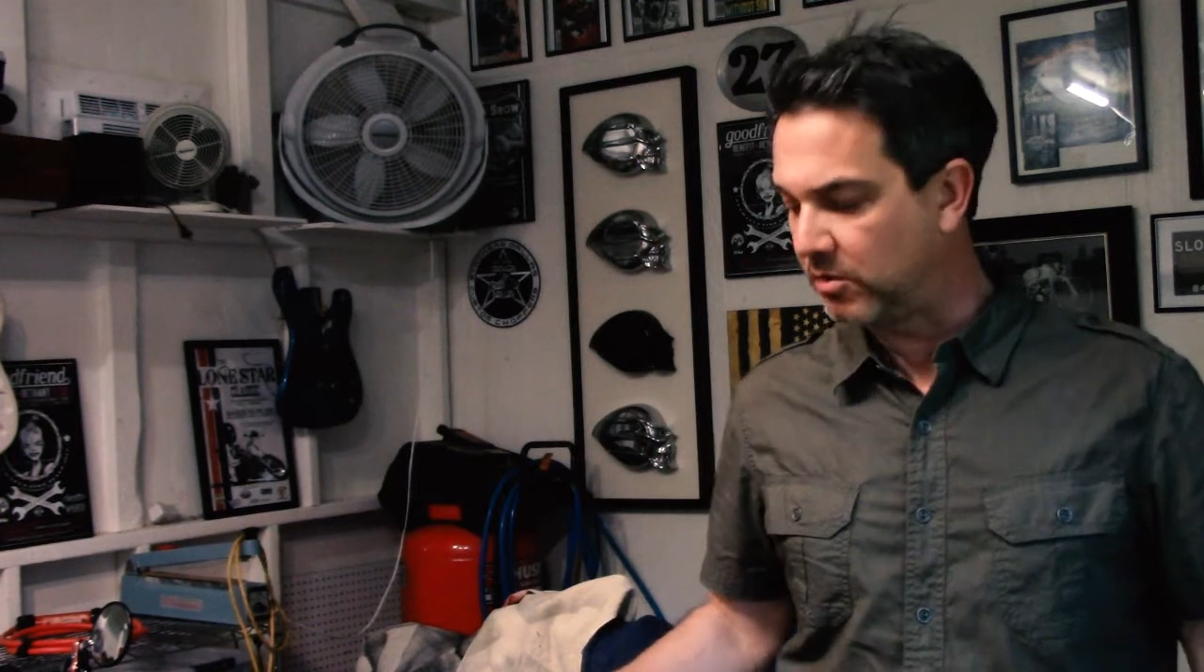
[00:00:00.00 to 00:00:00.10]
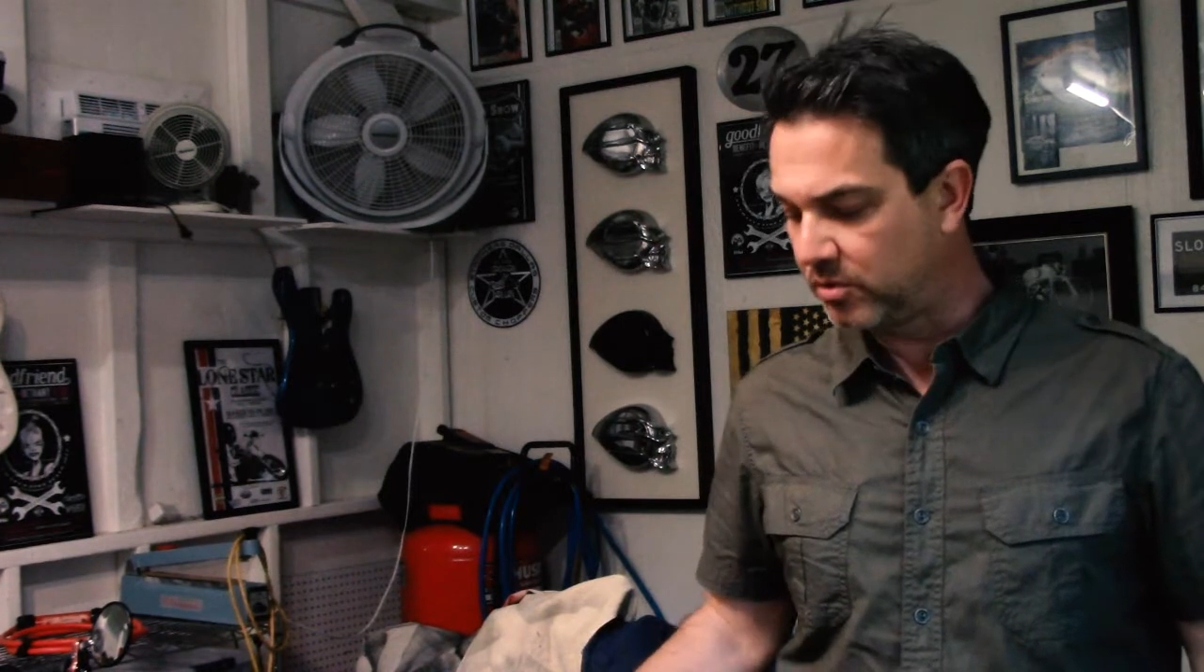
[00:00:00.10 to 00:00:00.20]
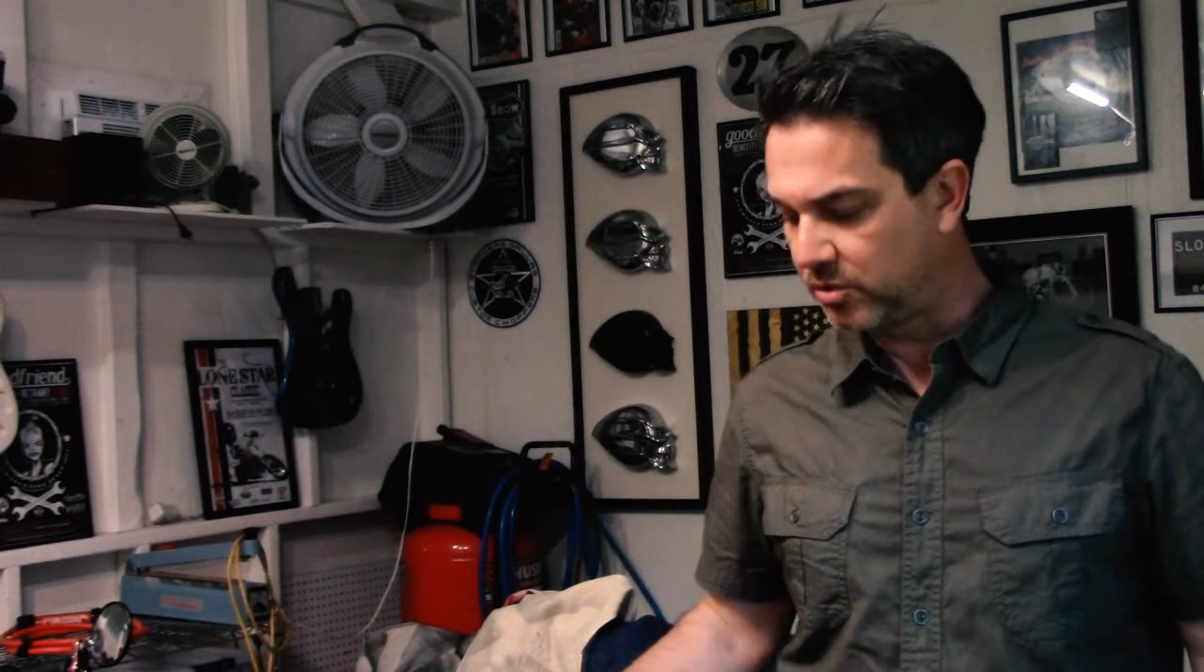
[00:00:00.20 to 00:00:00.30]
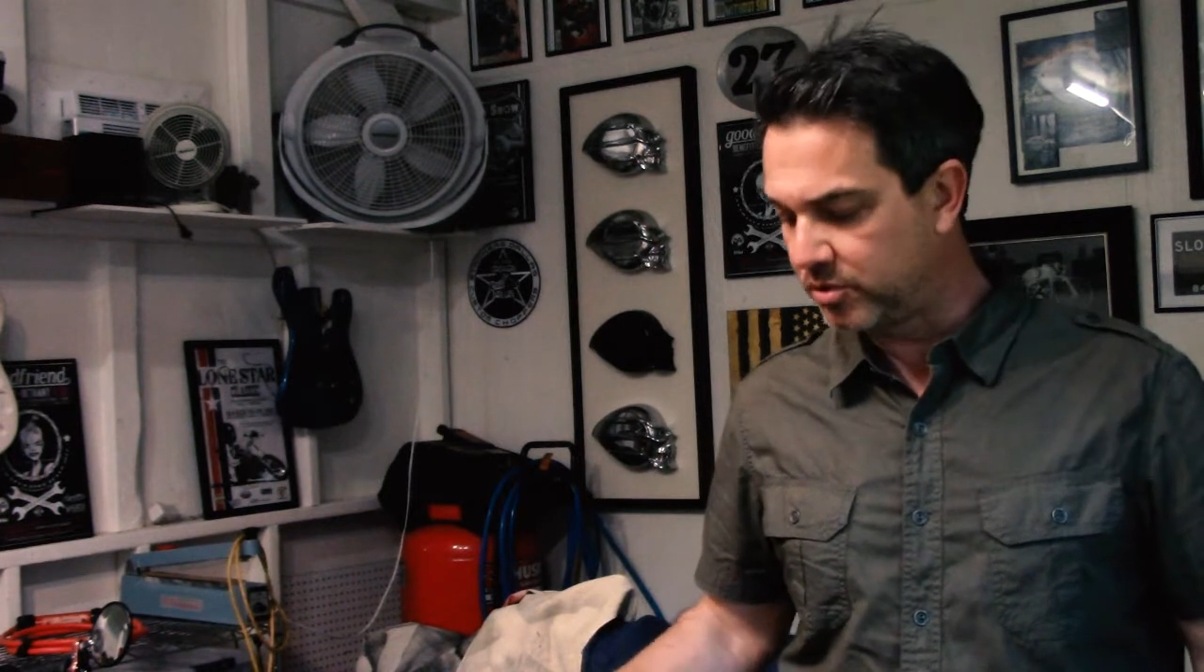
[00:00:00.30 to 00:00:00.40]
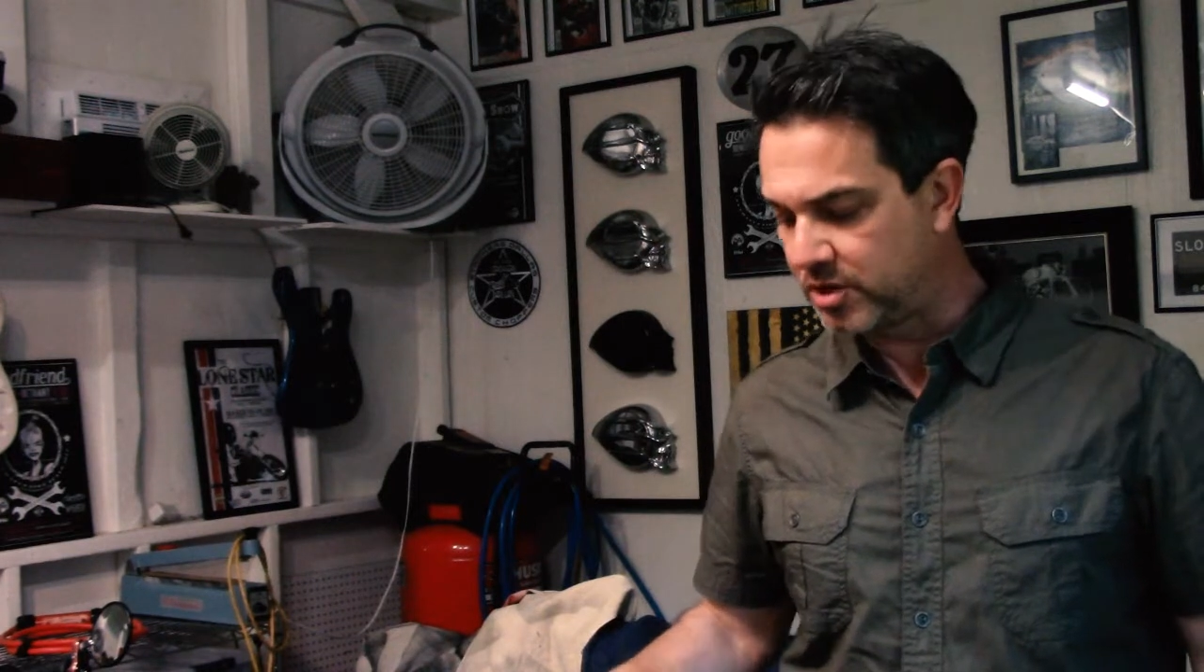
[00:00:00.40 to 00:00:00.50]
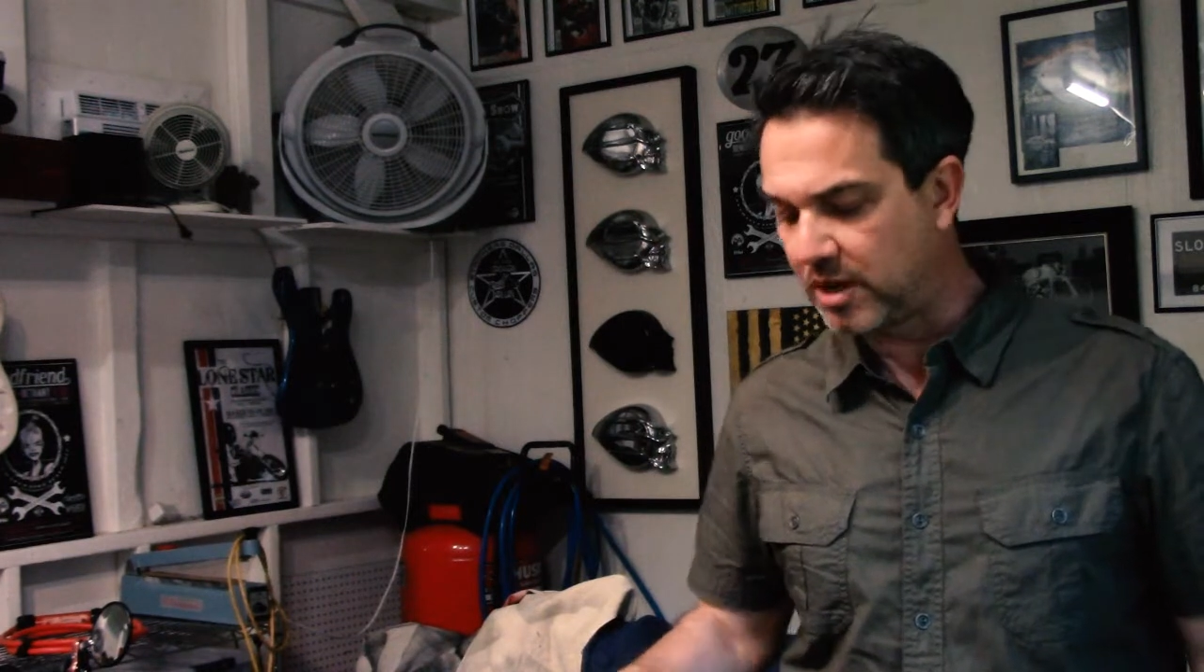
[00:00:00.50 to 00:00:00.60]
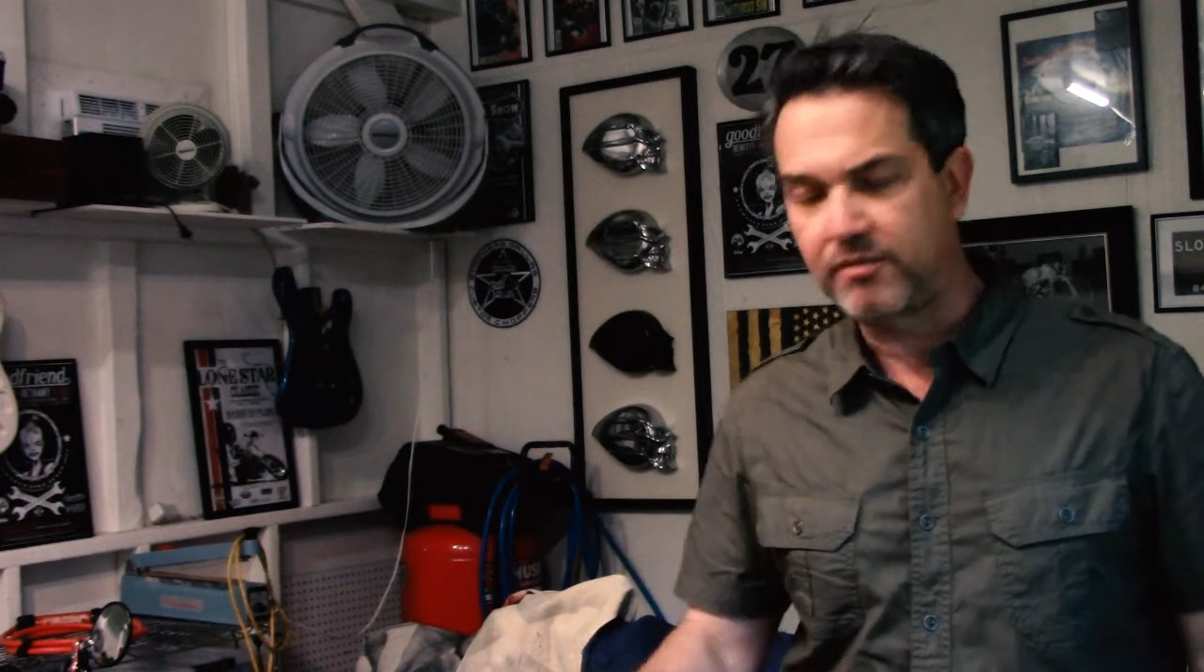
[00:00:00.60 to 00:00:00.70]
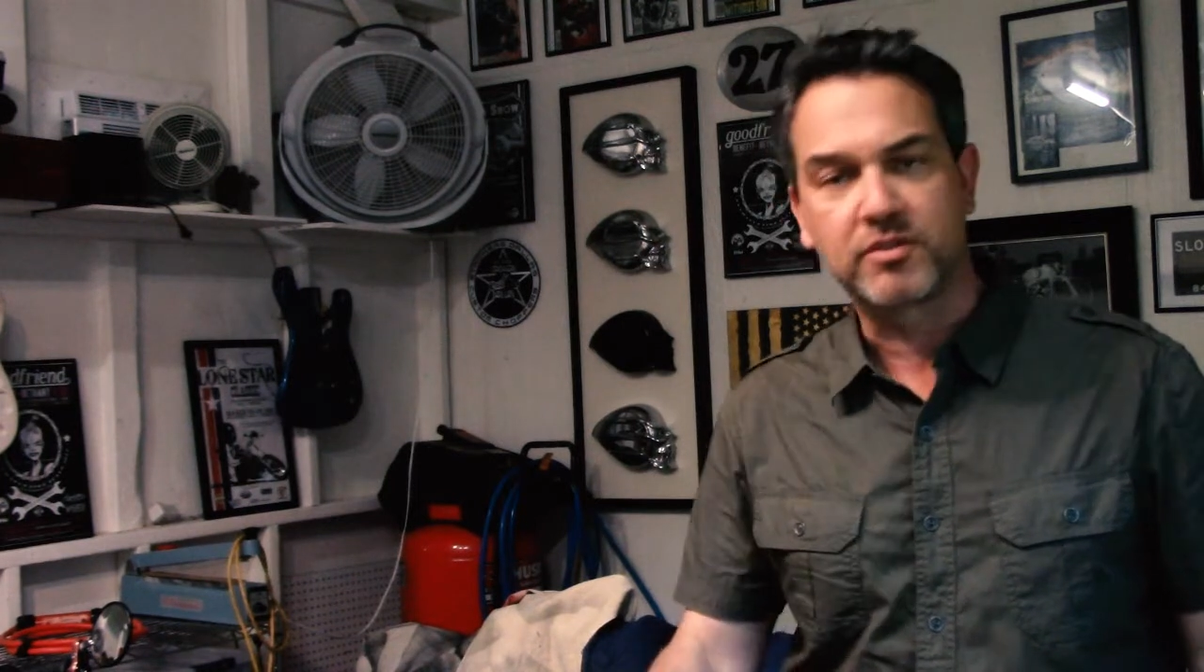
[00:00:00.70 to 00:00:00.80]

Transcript: cool stuff?